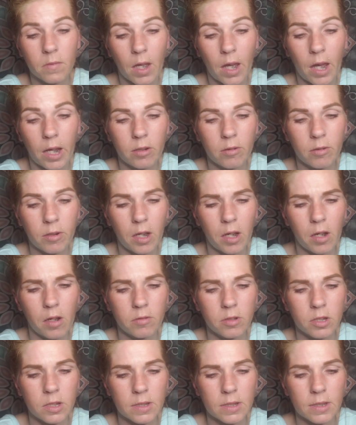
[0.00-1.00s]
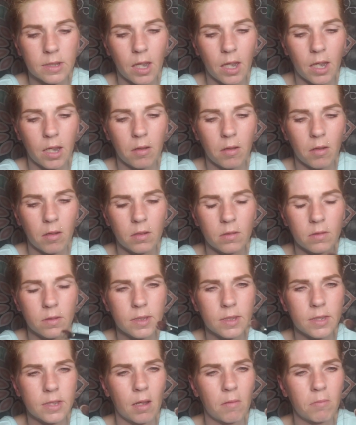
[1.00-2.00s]
don't know, just like
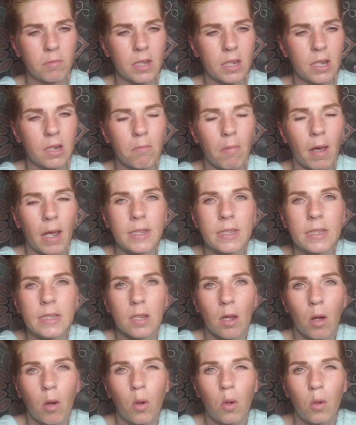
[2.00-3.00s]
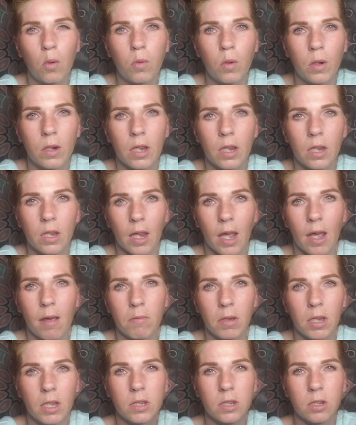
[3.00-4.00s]
something in my soul wouldn't
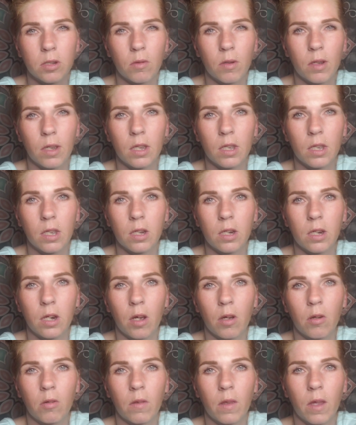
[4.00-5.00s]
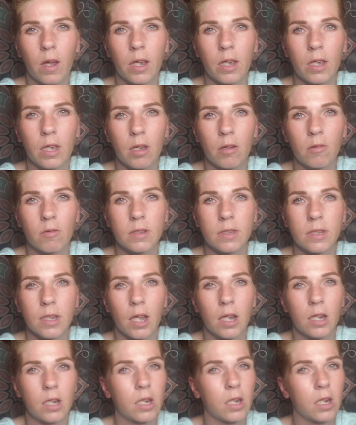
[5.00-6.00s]
let me do it, you know? Like, it was
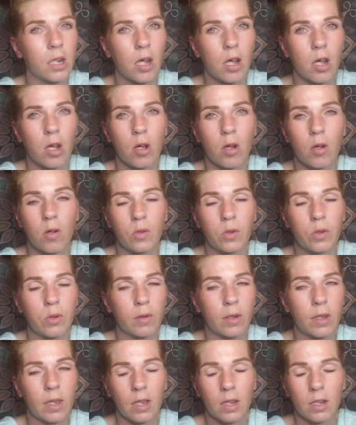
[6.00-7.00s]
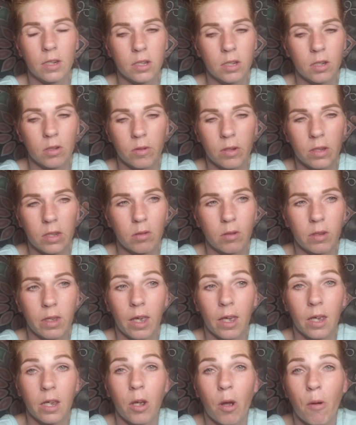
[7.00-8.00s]
like, no, you can't do it. You
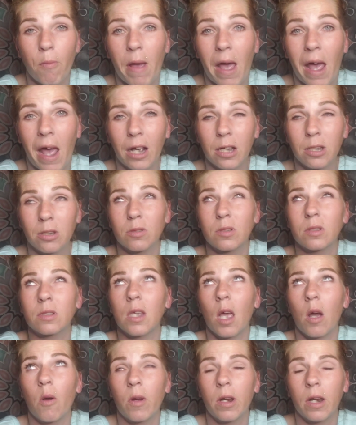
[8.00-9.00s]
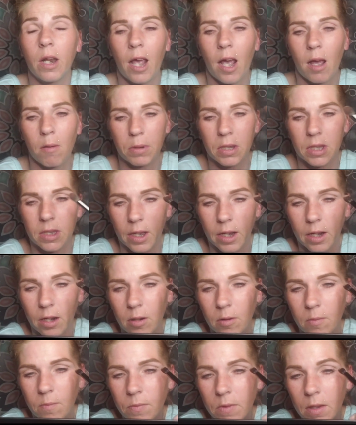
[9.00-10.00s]
can't go back. You're so unhappy
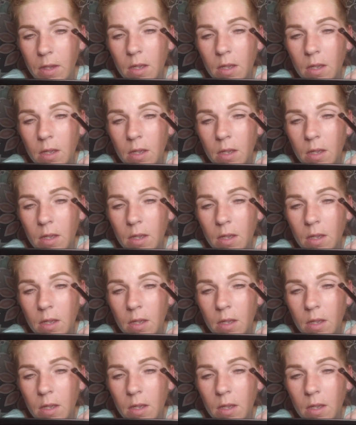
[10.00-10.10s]
there.